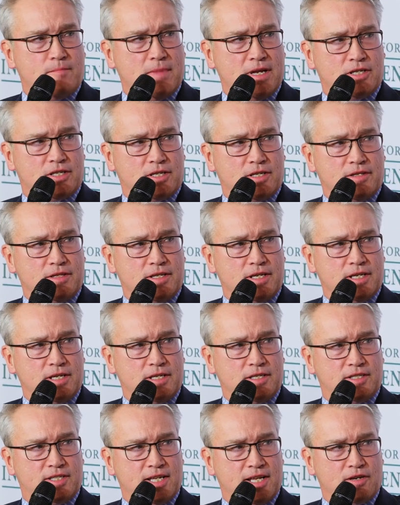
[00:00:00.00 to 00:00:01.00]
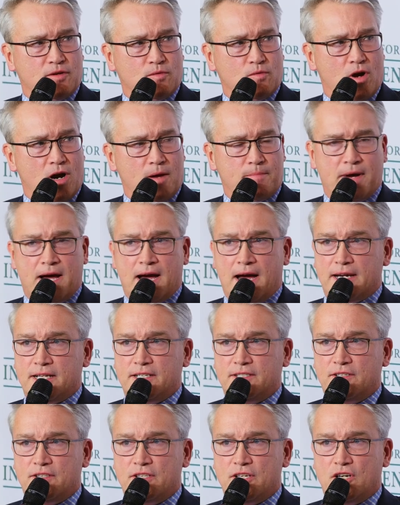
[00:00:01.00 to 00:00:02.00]
mentioned the centre-right
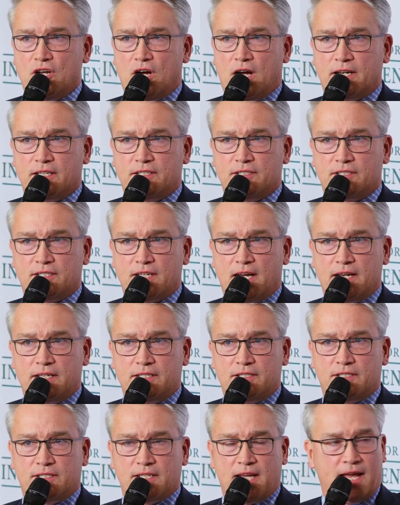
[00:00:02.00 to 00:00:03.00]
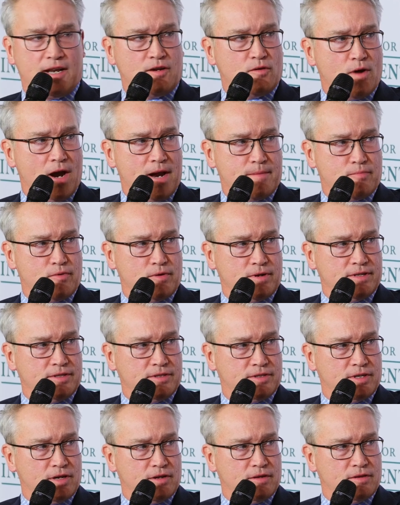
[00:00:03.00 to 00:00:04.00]
parties in the United States and Great
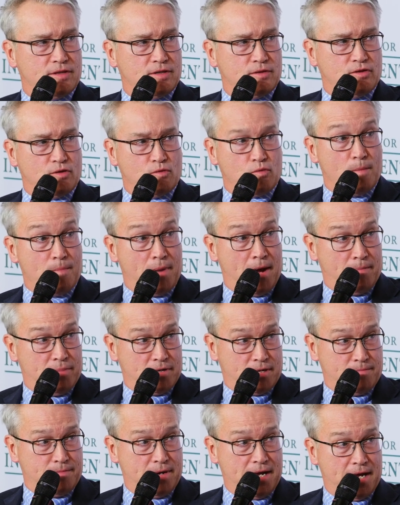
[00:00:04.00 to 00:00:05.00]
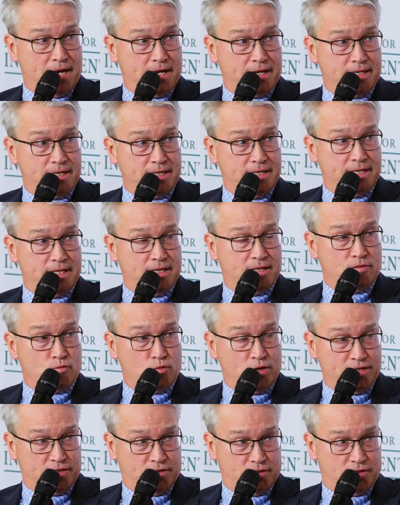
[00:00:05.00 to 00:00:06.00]
Britain. So the Republican Party in
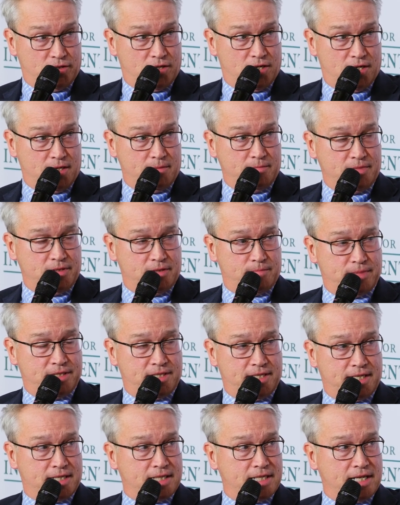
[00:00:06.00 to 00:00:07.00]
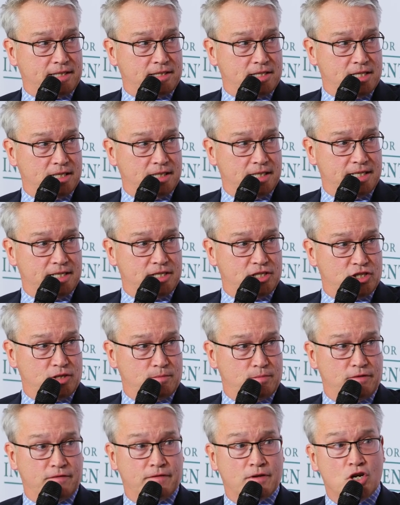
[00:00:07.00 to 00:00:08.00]
recent times, particularly under the
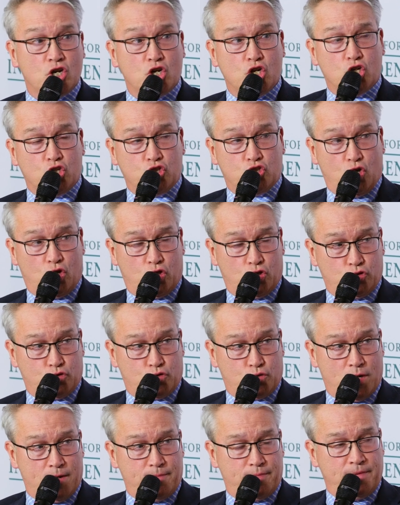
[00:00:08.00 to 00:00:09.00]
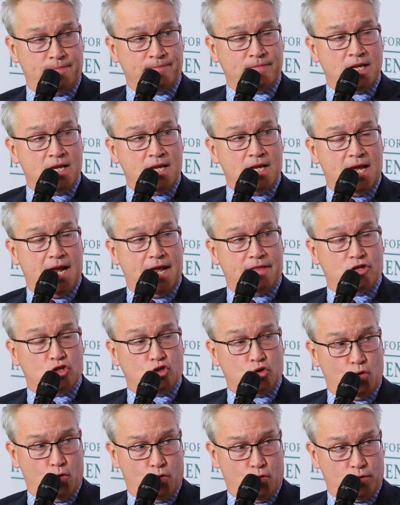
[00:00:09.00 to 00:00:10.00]
leadership of Donald Trump, and the
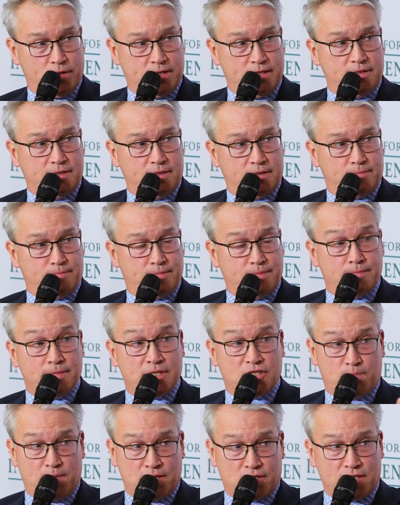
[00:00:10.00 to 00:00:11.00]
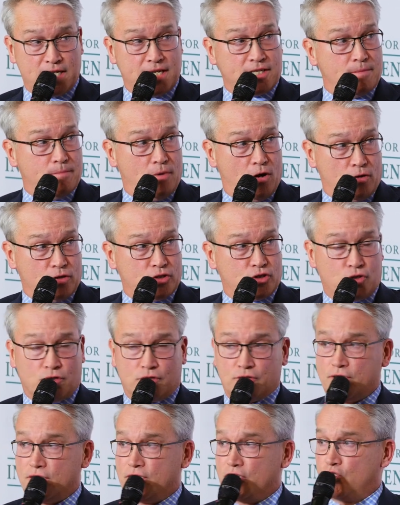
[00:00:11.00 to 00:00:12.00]
Tories, especially under Boris
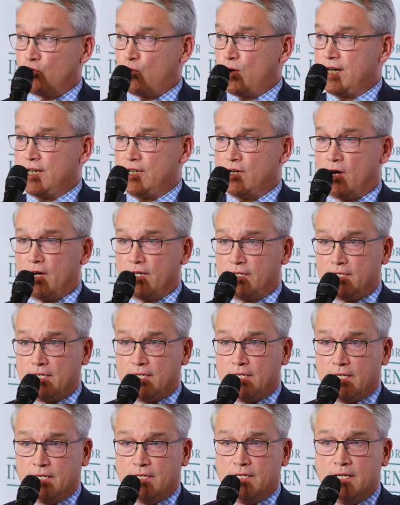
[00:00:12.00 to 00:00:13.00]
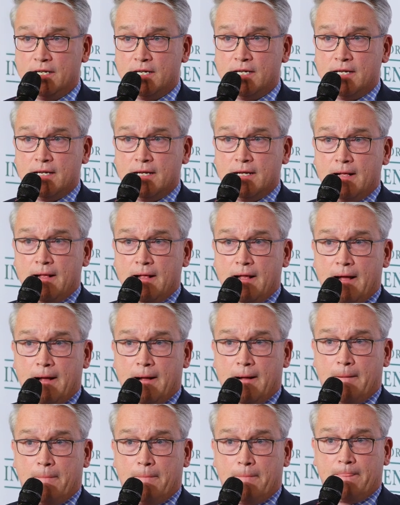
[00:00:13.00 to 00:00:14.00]
Johnson in 2019,
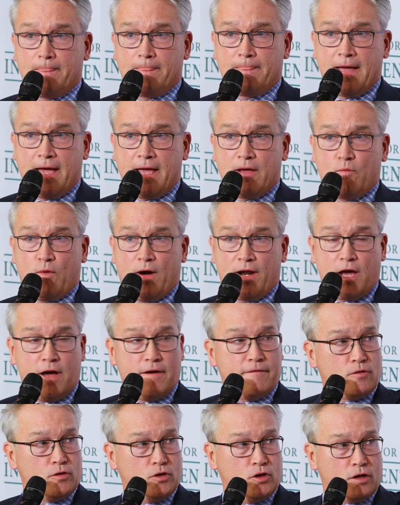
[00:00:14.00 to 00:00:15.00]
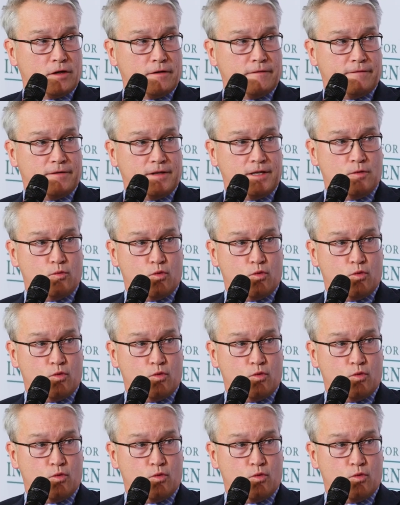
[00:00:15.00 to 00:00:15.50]
they won over a lot of the